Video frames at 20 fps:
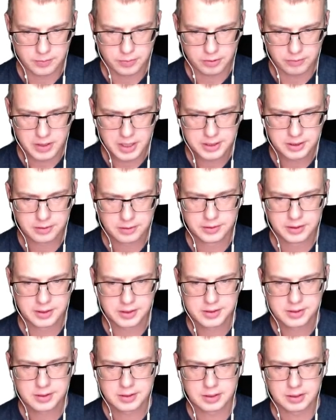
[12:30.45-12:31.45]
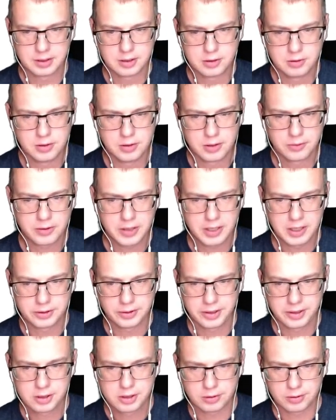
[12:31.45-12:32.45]
providing this unified
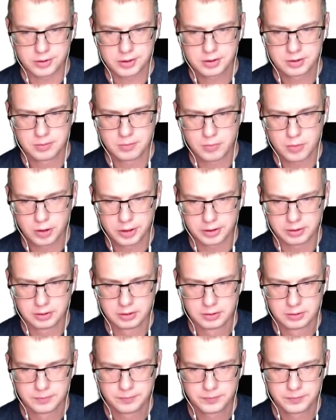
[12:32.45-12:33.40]
resource model